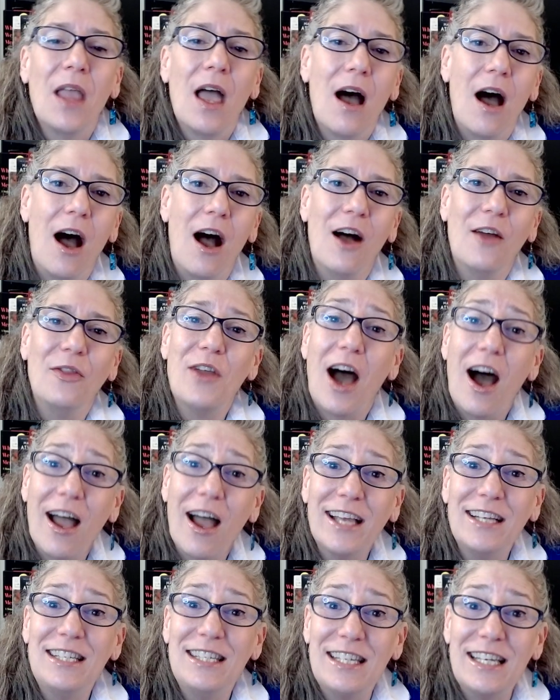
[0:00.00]
The
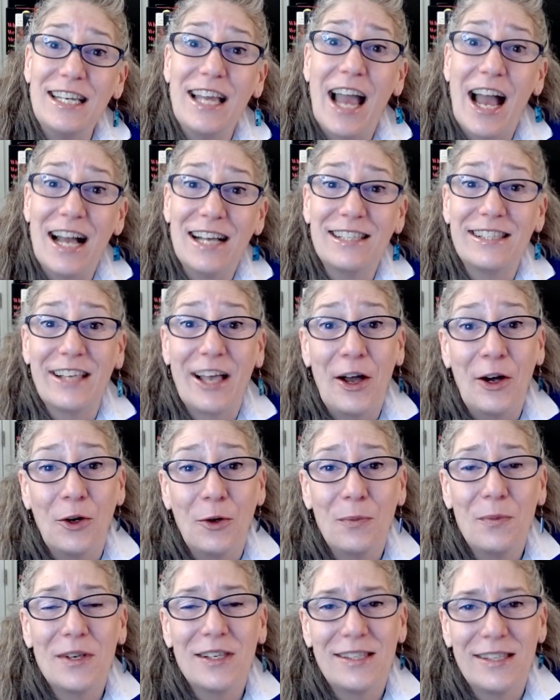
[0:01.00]
ITS
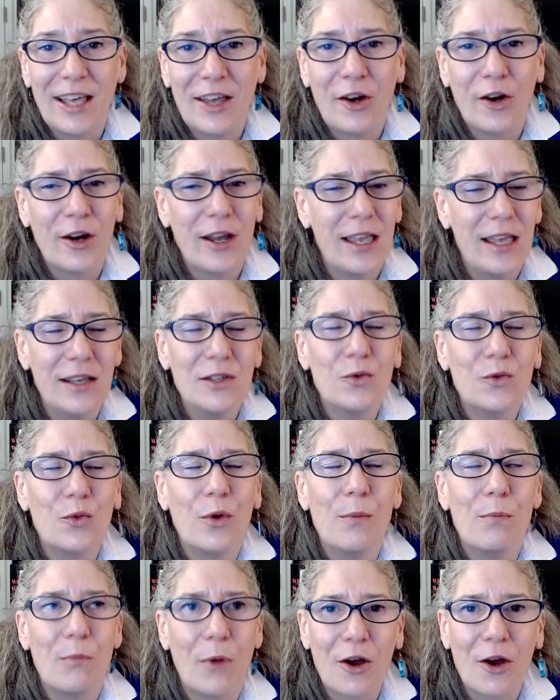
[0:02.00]
Help Center is
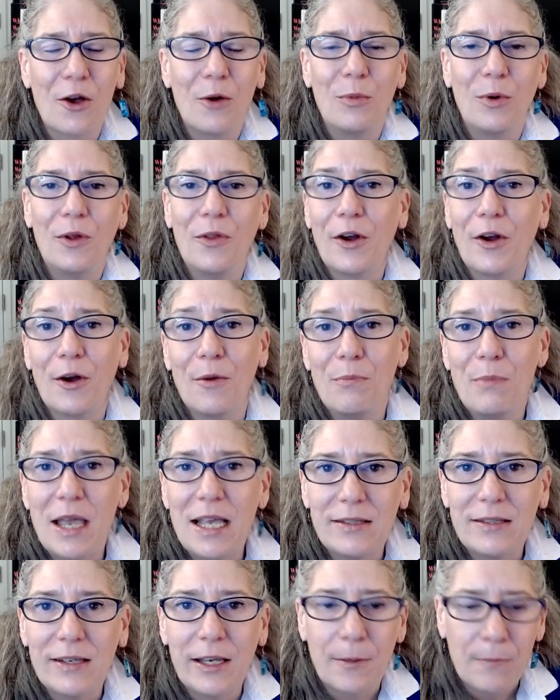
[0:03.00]
remarkable. They're
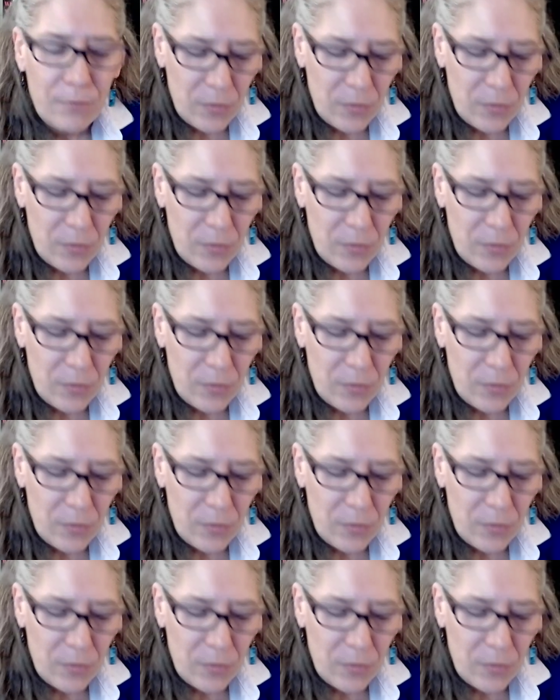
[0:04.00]
amazing,